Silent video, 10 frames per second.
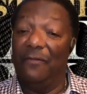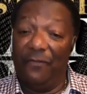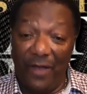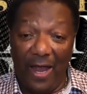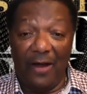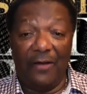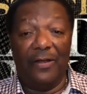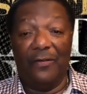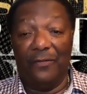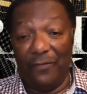
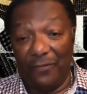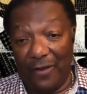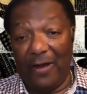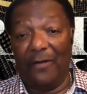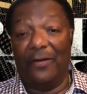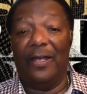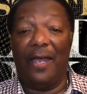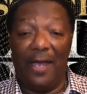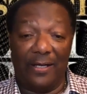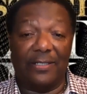very, very
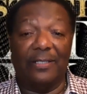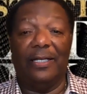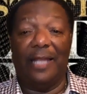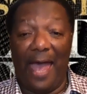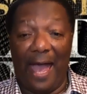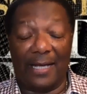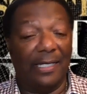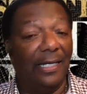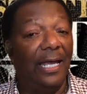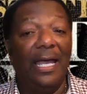excellent actor.
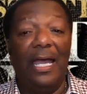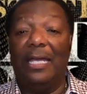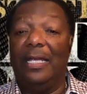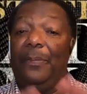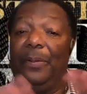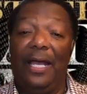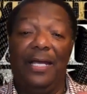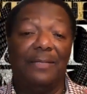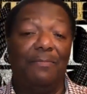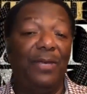And he
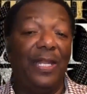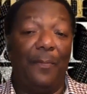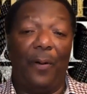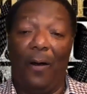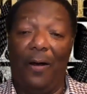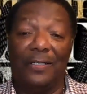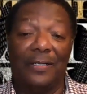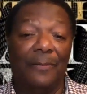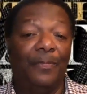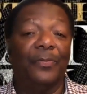plays many parts.
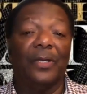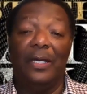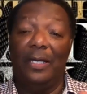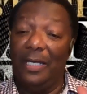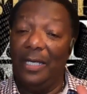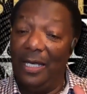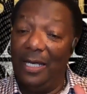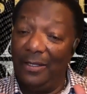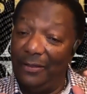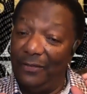
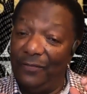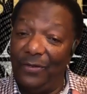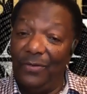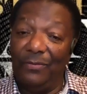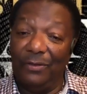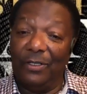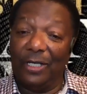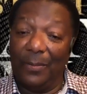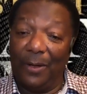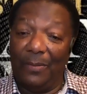If you look
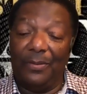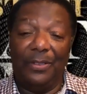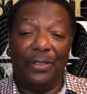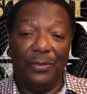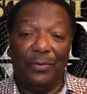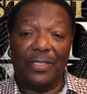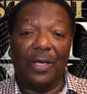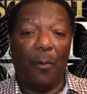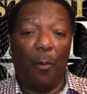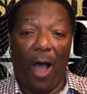him up, you will say,
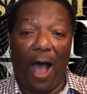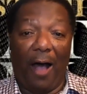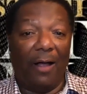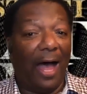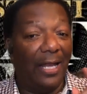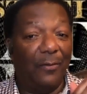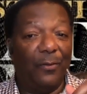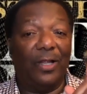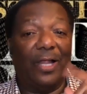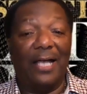wow, I didn't
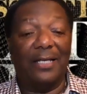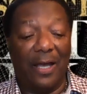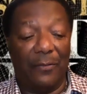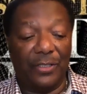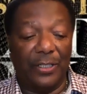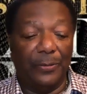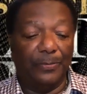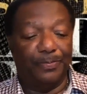realize that was him.